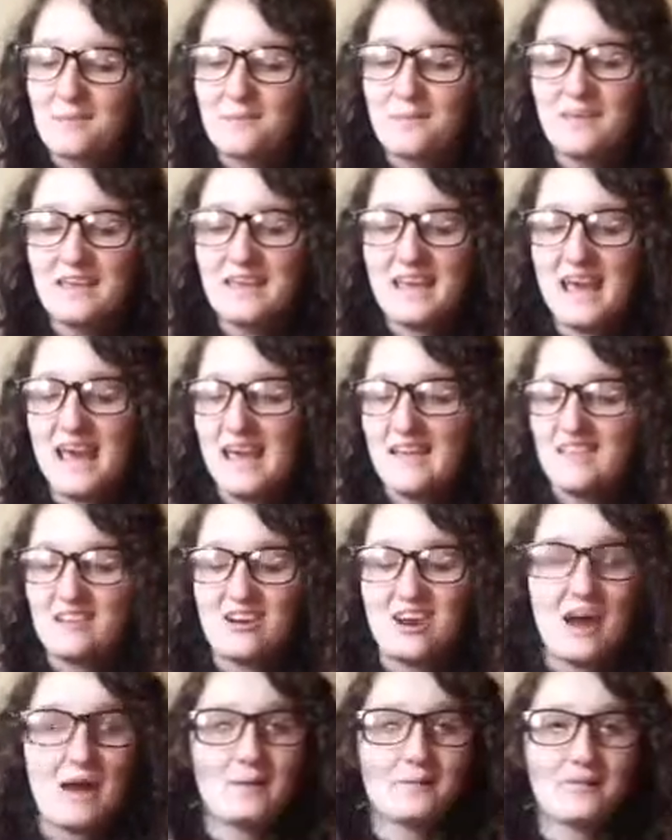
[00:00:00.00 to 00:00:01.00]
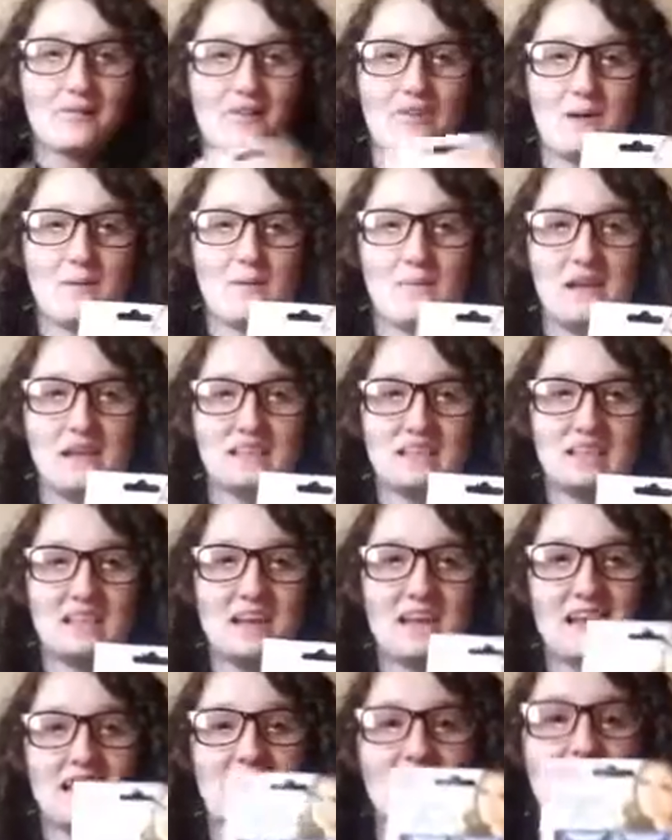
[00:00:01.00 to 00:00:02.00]
But yeah, they're absolutely amazing,
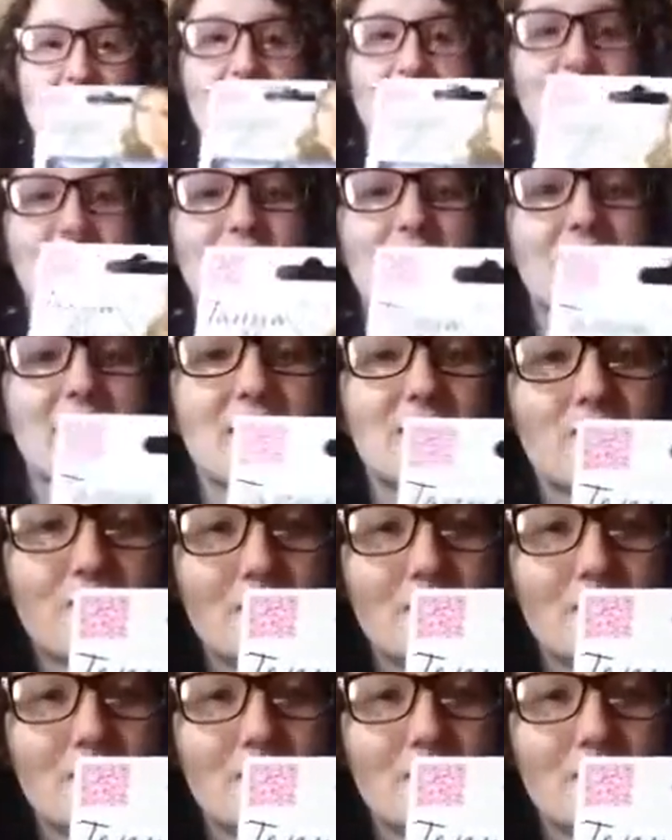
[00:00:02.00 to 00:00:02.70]
and they come like